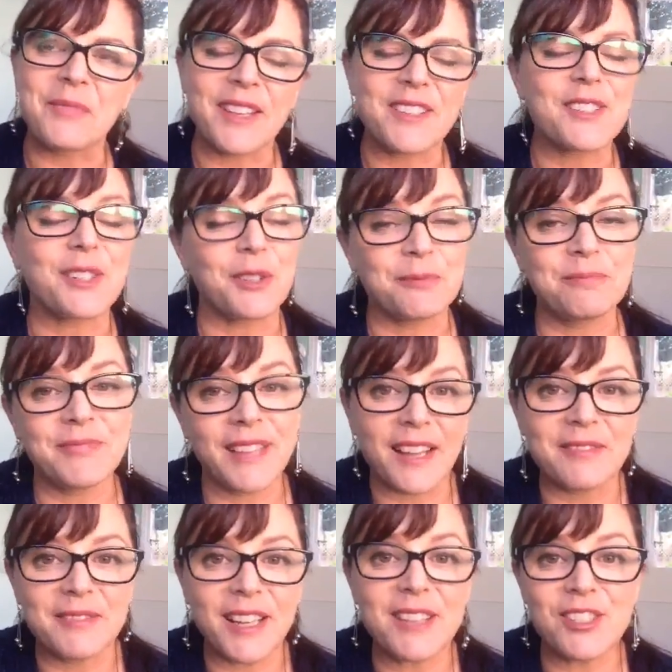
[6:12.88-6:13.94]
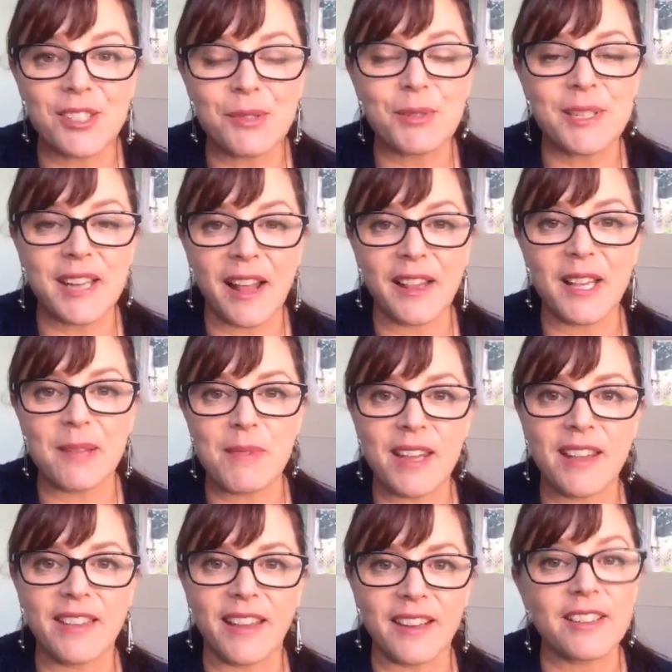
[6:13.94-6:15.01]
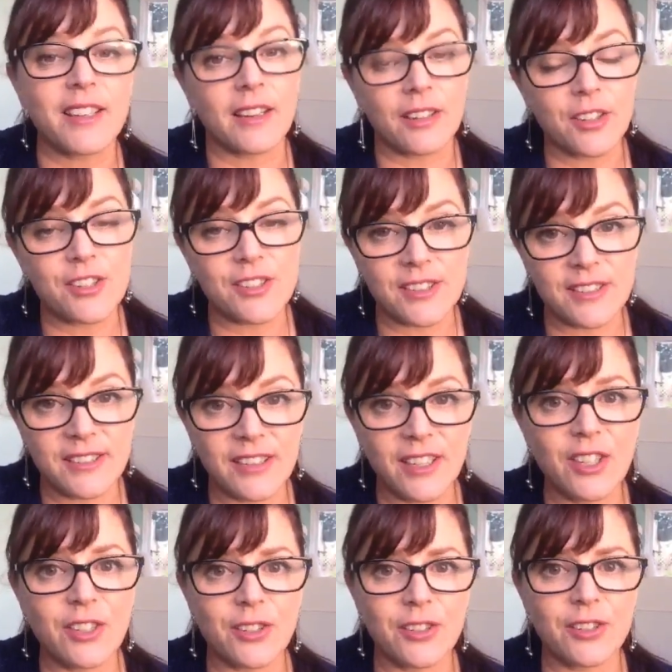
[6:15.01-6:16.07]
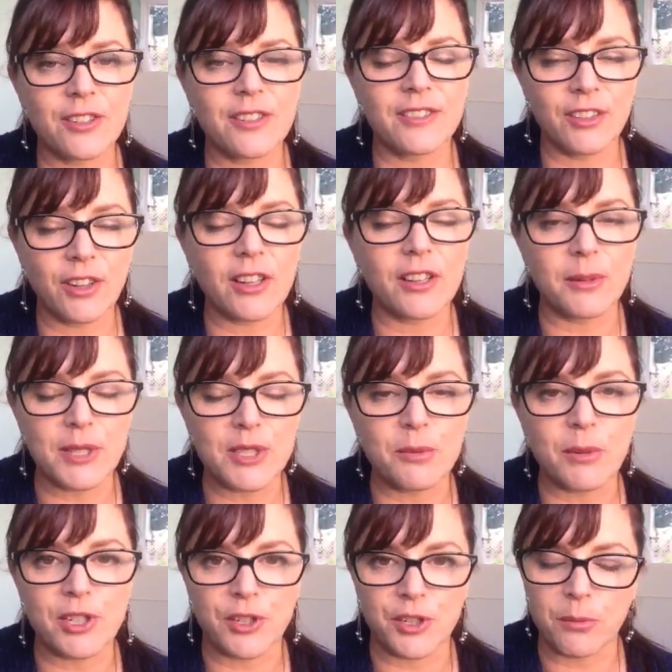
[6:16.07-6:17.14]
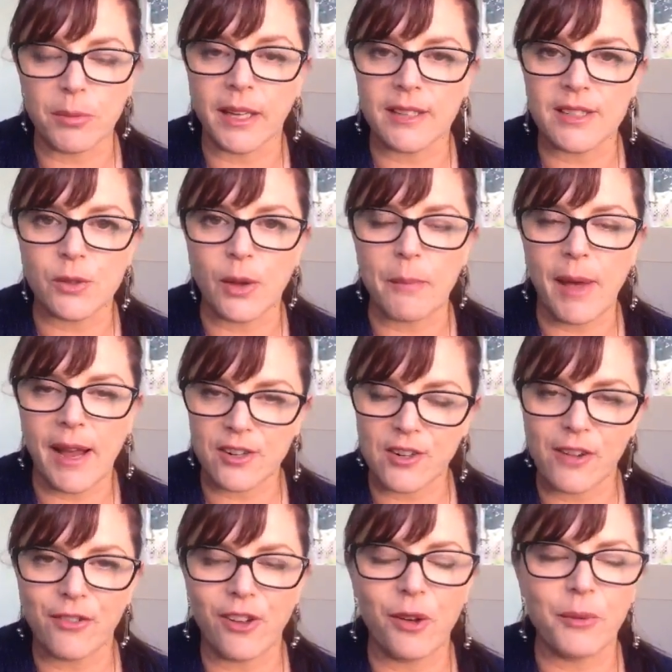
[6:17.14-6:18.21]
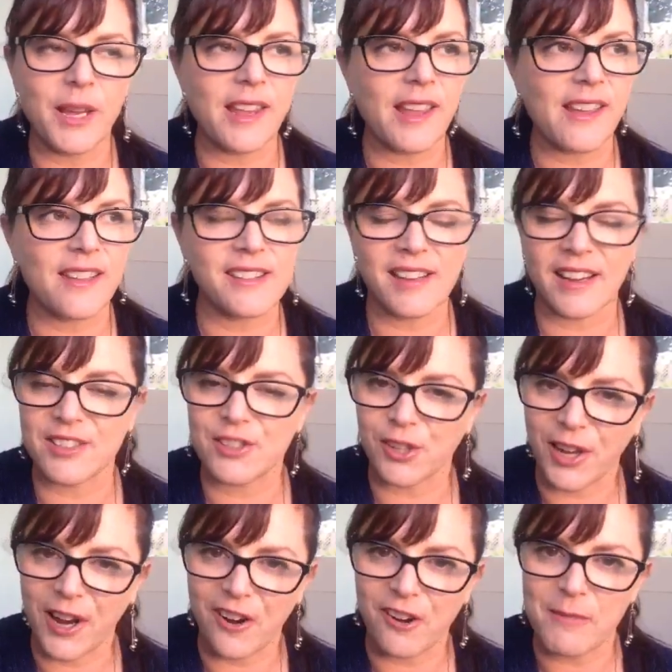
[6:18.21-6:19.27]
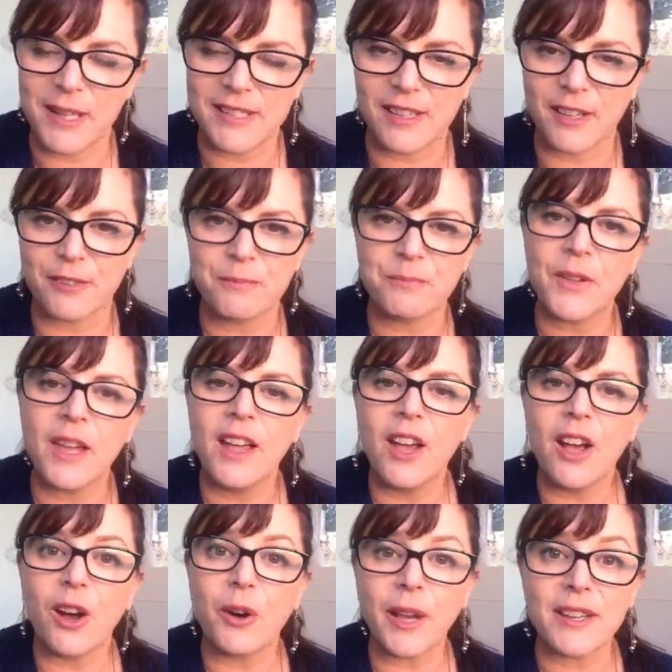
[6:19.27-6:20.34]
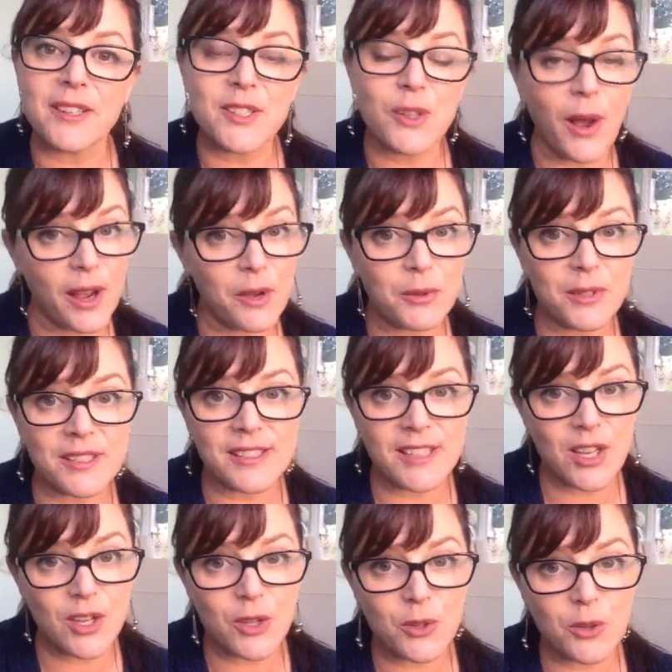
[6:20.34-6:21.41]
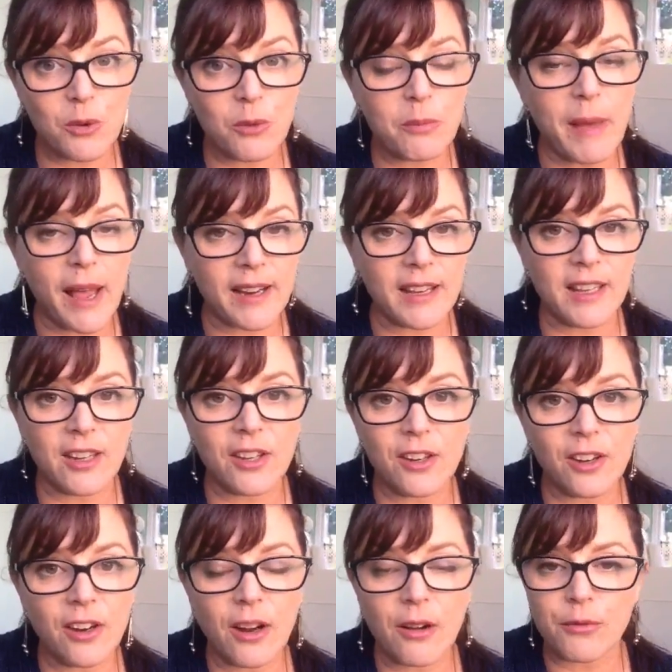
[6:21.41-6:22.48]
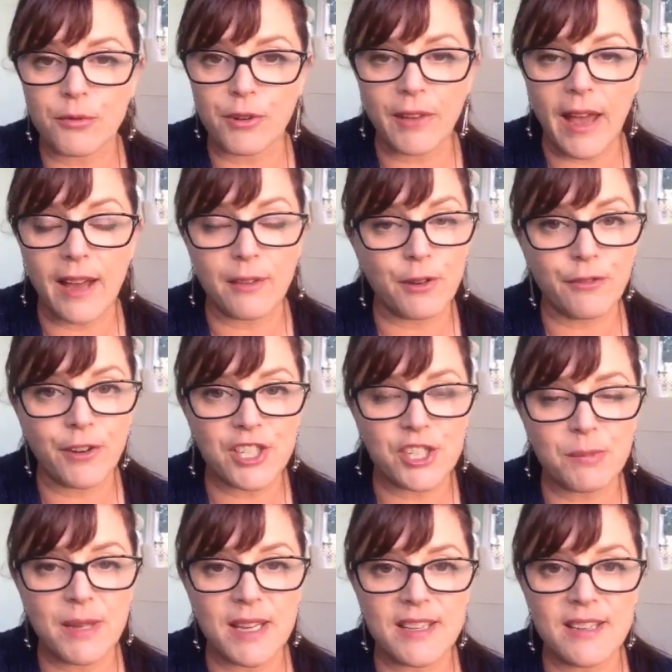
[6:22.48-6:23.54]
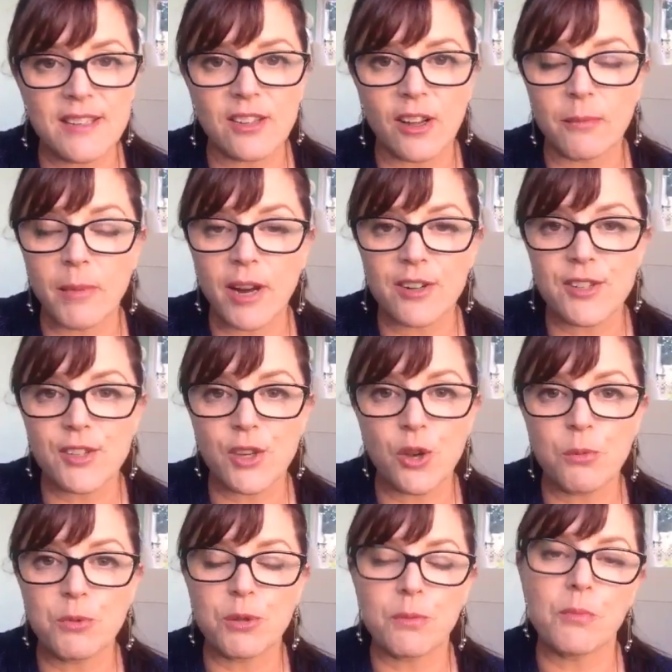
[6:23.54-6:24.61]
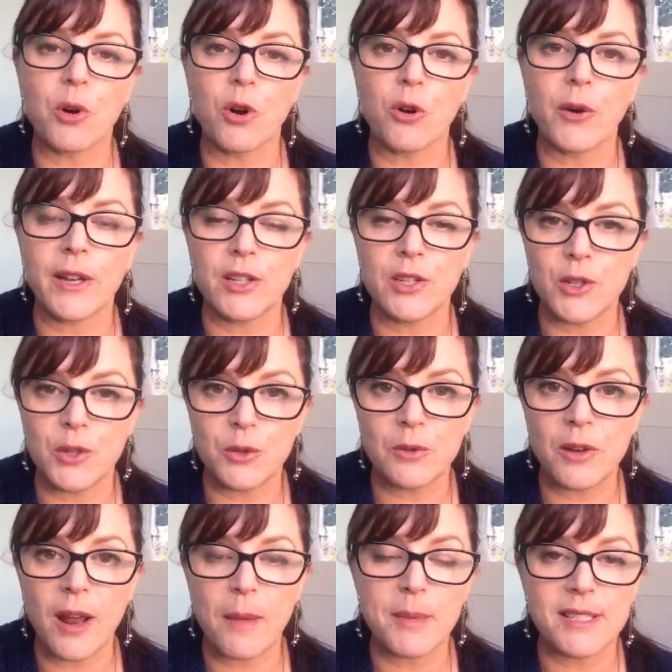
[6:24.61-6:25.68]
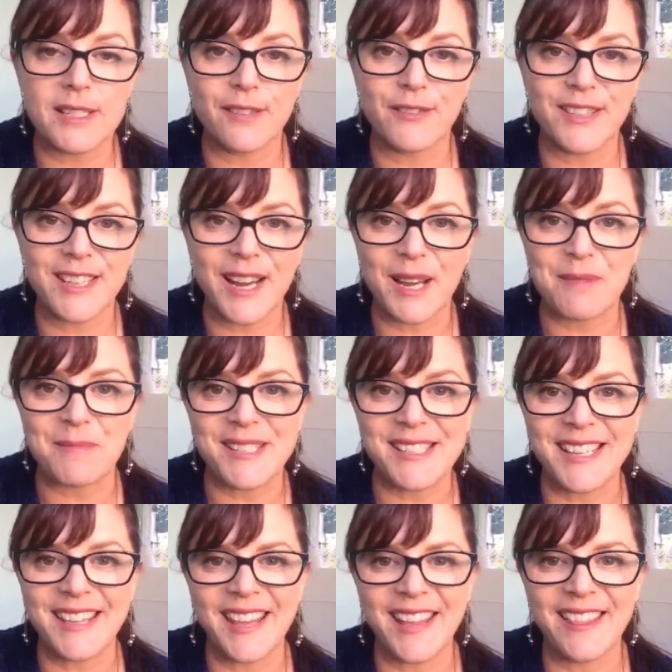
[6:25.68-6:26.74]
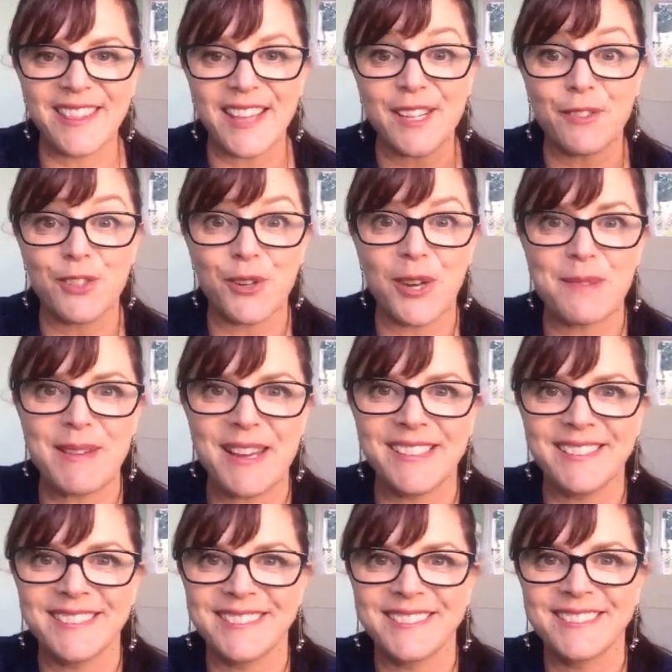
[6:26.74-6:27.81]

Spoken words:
So yeah, it just was telling me that, Kirsten, you got a little bit too much on your plate. So I backed off all weekend and took care of myself. Okay, so I will see you back here at Refreshed Biz on Periscope tomorrow at noon Pacific time. See you then. Thanks for joining me.